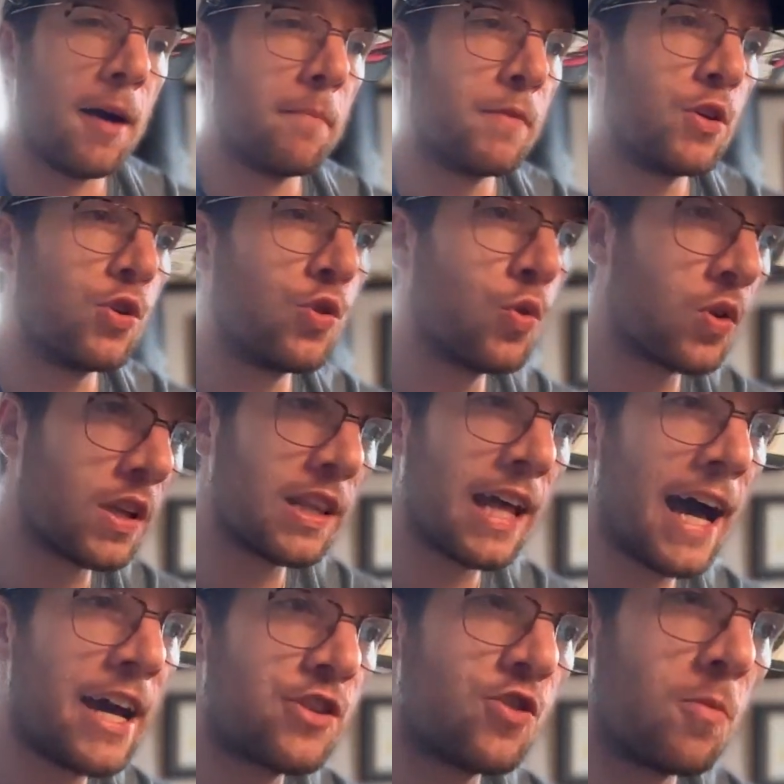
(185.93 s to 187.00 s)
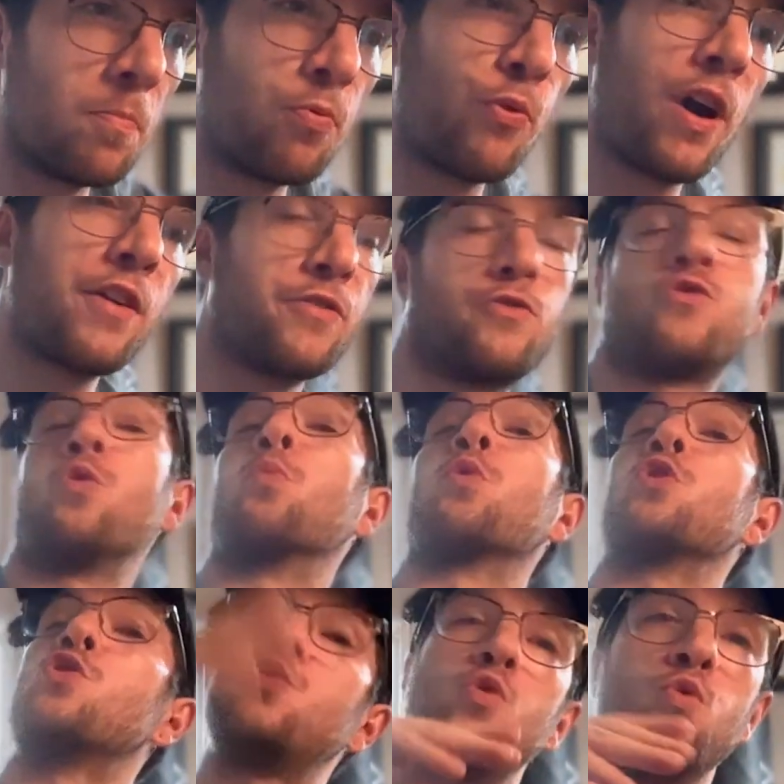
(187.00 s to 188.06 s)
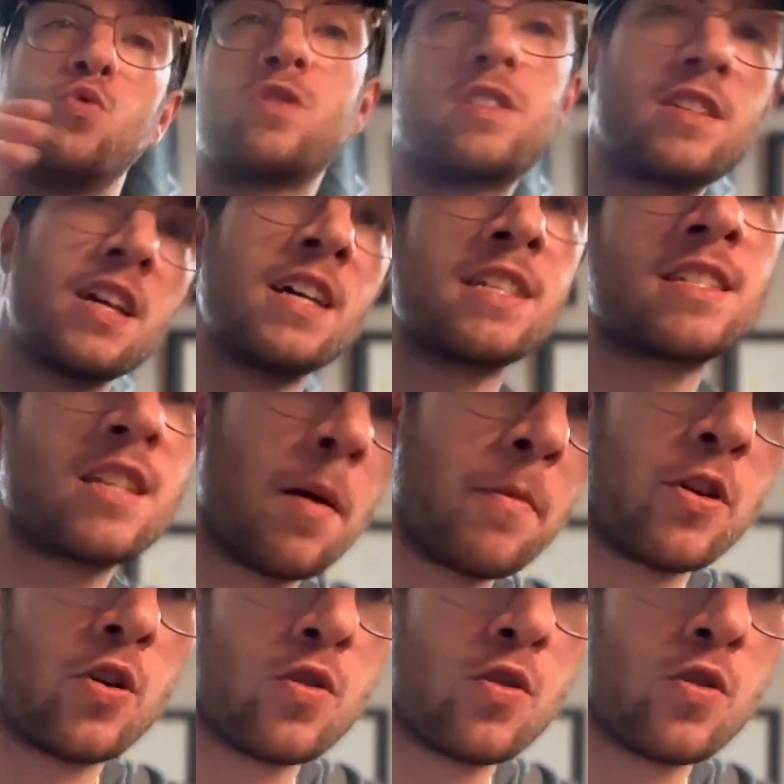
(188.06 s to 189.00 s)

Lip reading: utilize your breath to reduce some of your